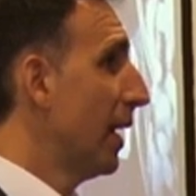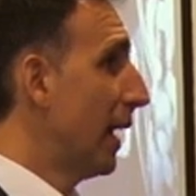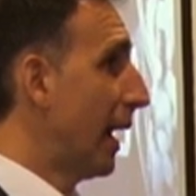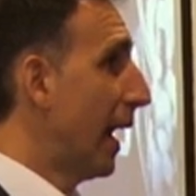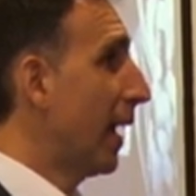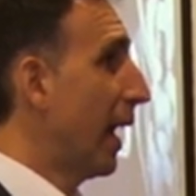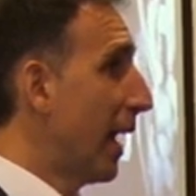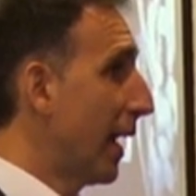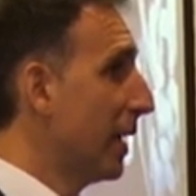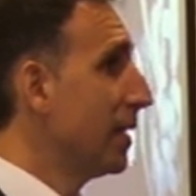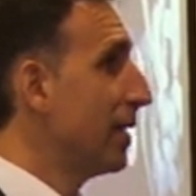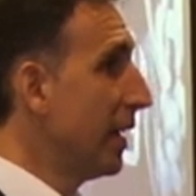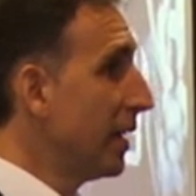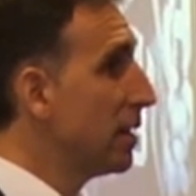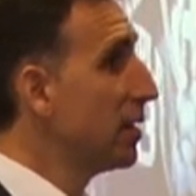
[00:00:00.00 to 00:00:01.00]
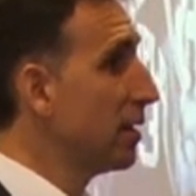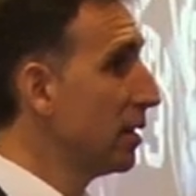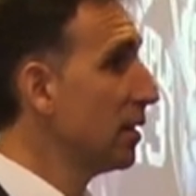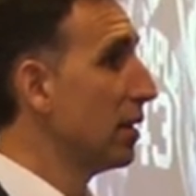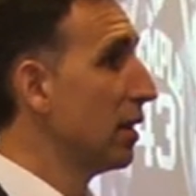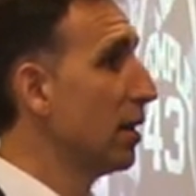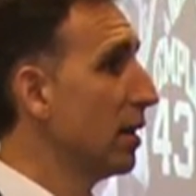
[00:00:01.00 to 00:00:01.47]
and I can teach
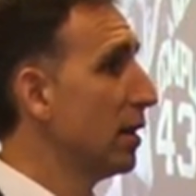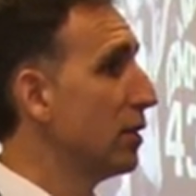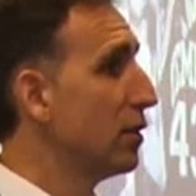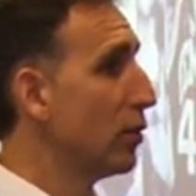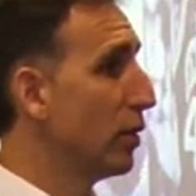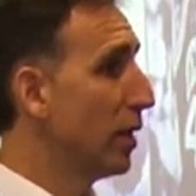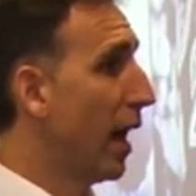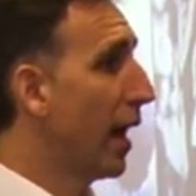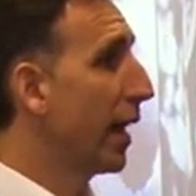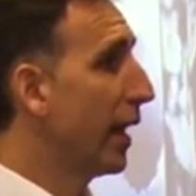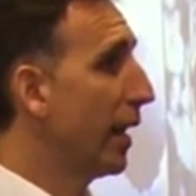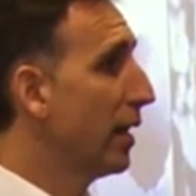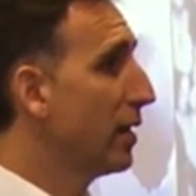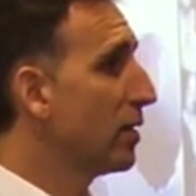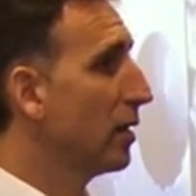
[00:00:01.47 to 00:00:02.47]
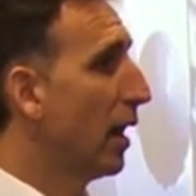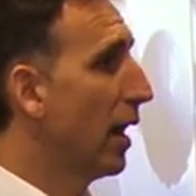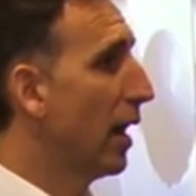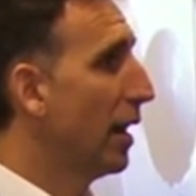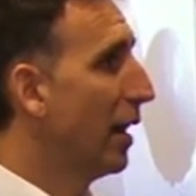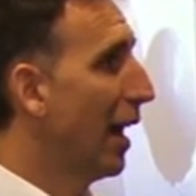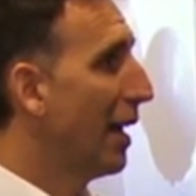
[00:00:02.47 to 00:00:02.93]
to young kids,
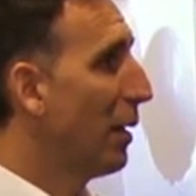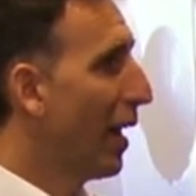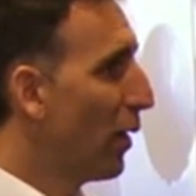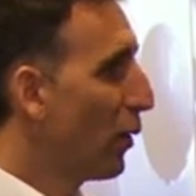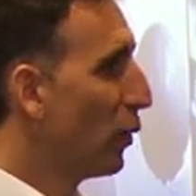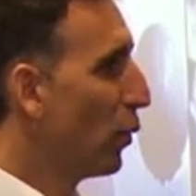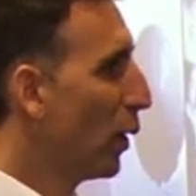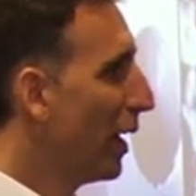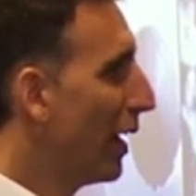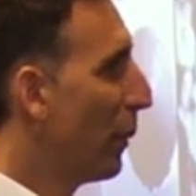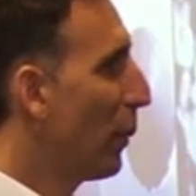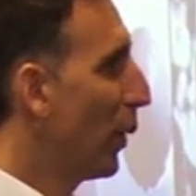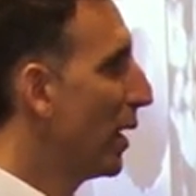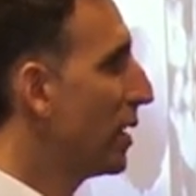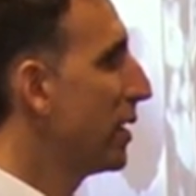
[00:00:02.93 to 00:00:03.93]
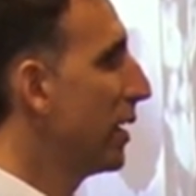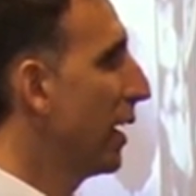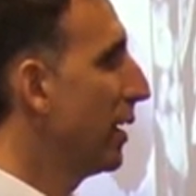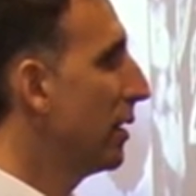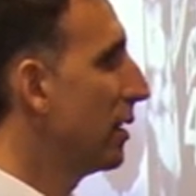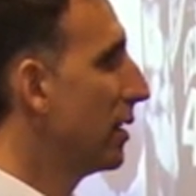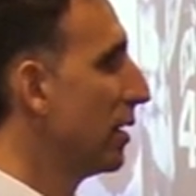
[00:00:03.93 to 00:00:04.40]
I really
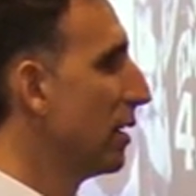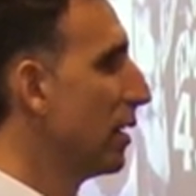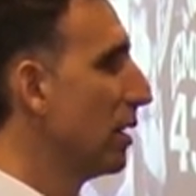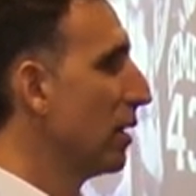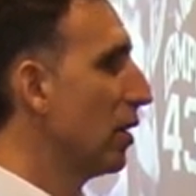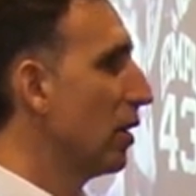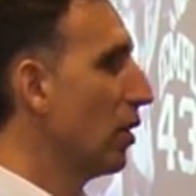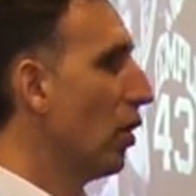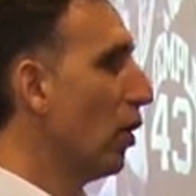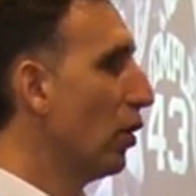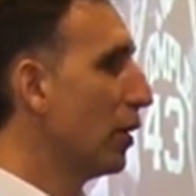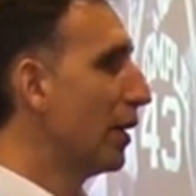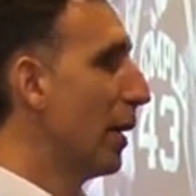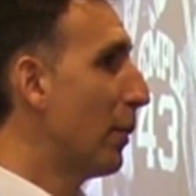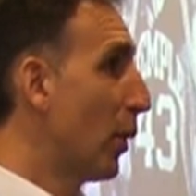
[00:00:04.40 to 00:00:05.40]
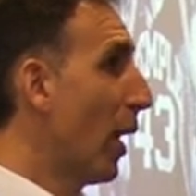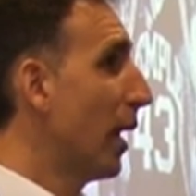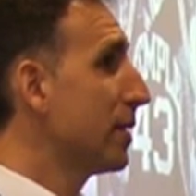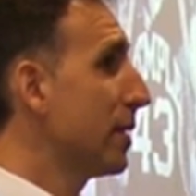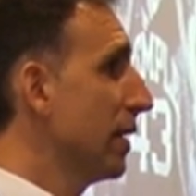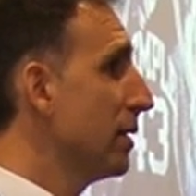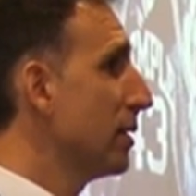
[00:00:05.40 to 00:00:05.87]
appreciate all that
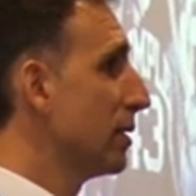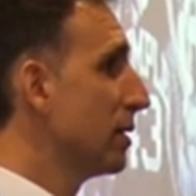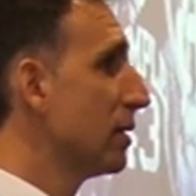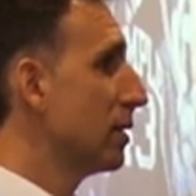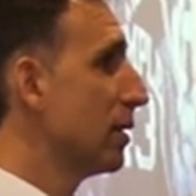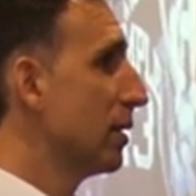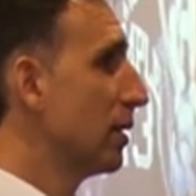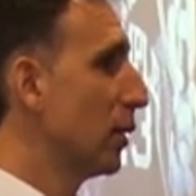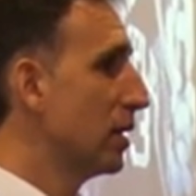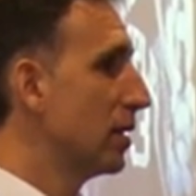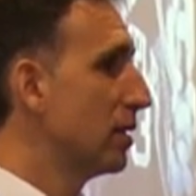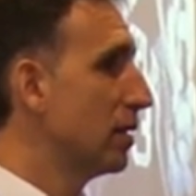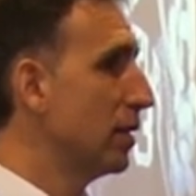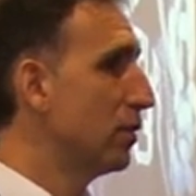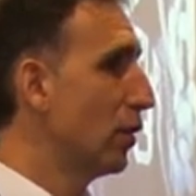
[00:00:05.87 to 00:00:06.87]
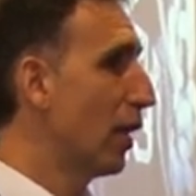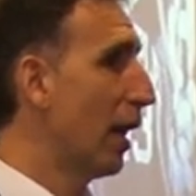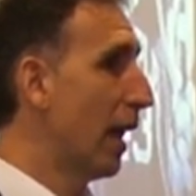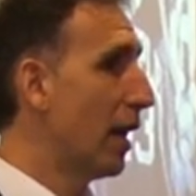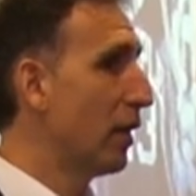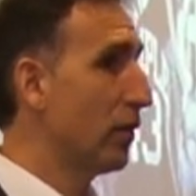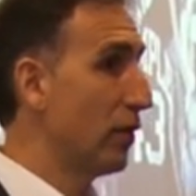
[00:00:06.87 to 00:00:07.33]
process, which took a
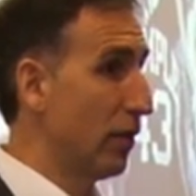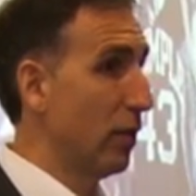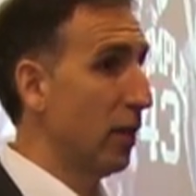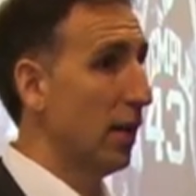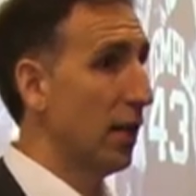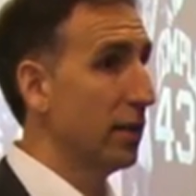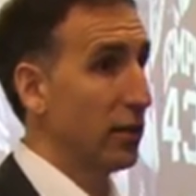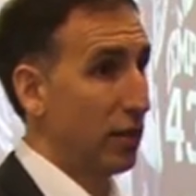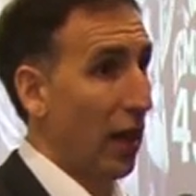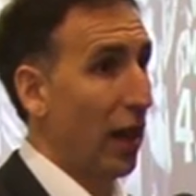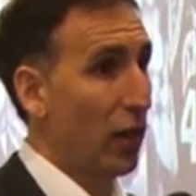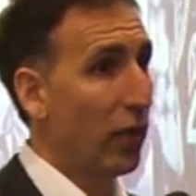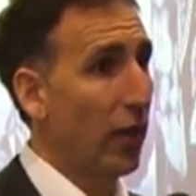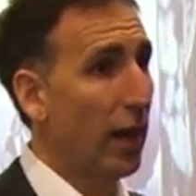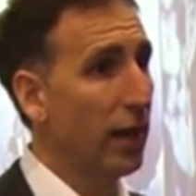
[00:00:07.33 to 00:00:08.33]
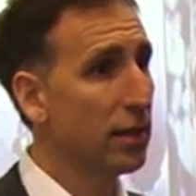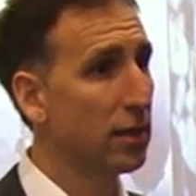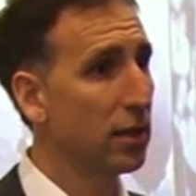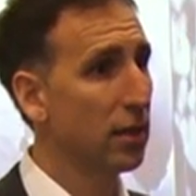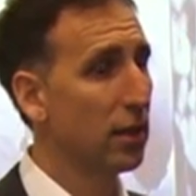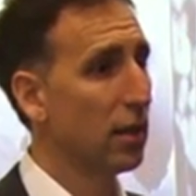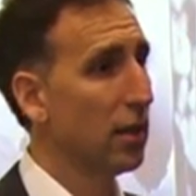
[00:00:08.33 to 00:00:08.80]
lot of sacrifice,
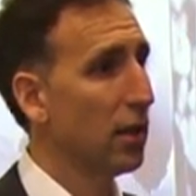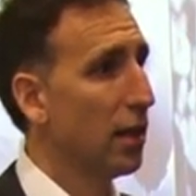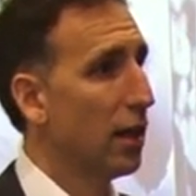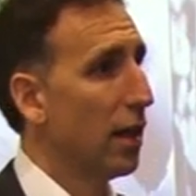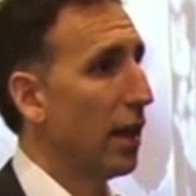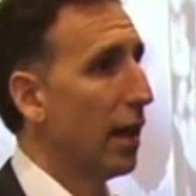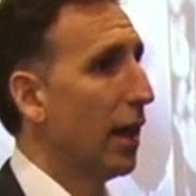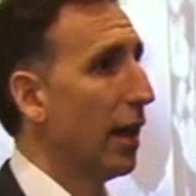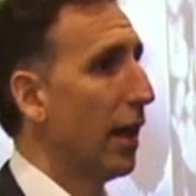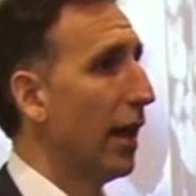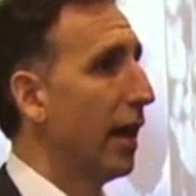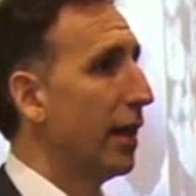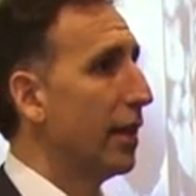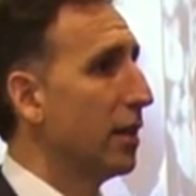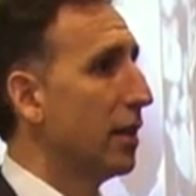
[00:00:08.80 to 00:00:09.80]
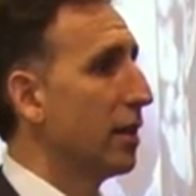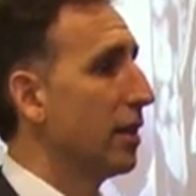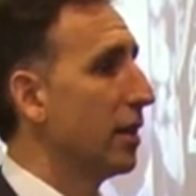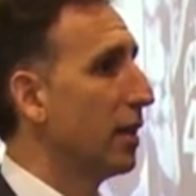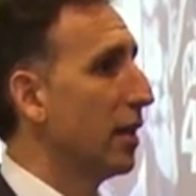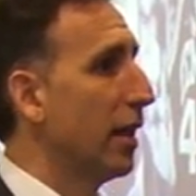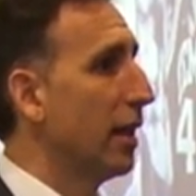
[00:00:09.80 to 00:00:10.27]
and
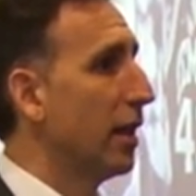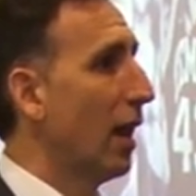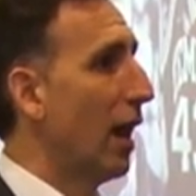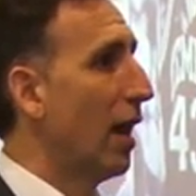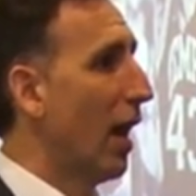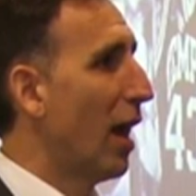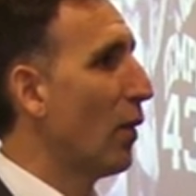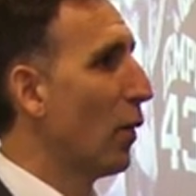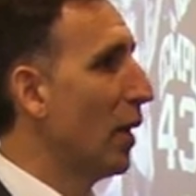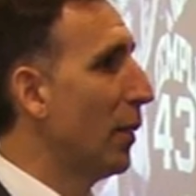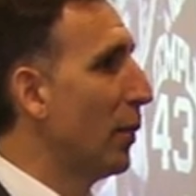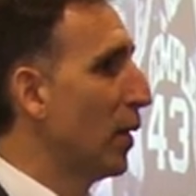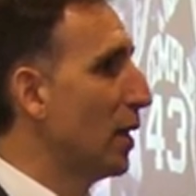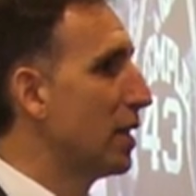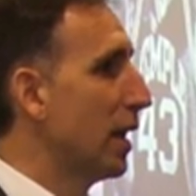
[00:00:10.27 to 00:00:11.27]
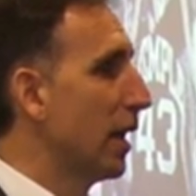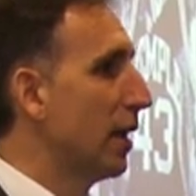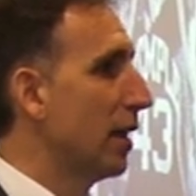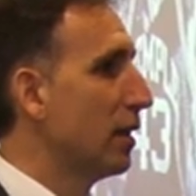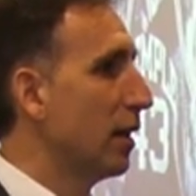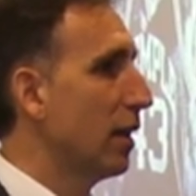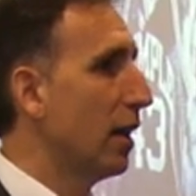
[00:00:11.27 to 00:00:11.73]
I really appreciate
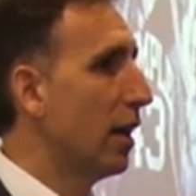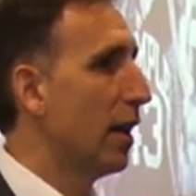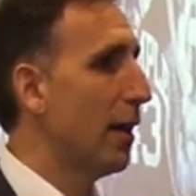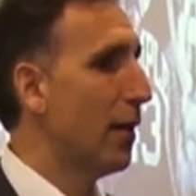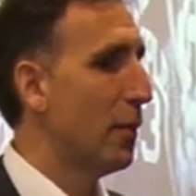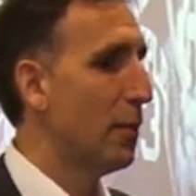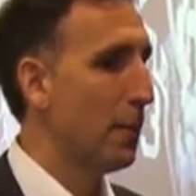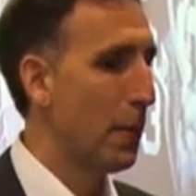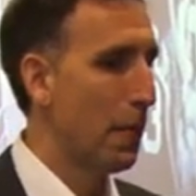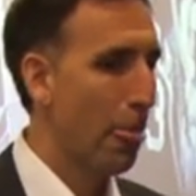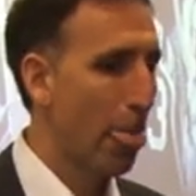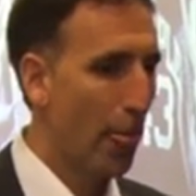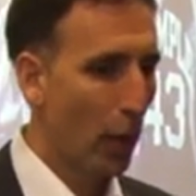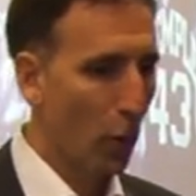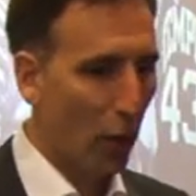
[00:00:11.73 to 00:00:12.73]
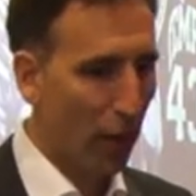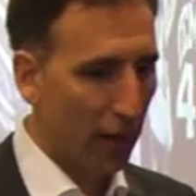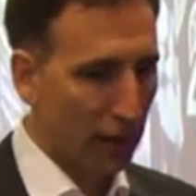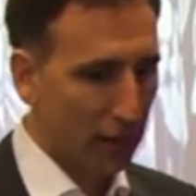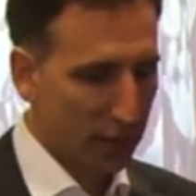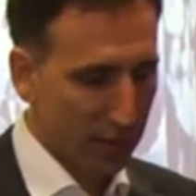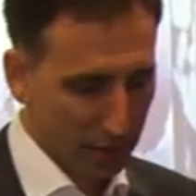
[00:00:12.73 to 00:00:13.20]
it. What
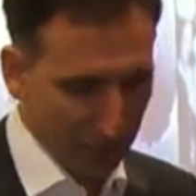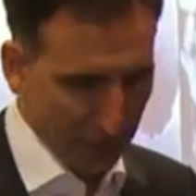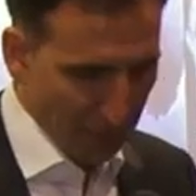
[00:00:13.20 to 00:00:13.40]
else?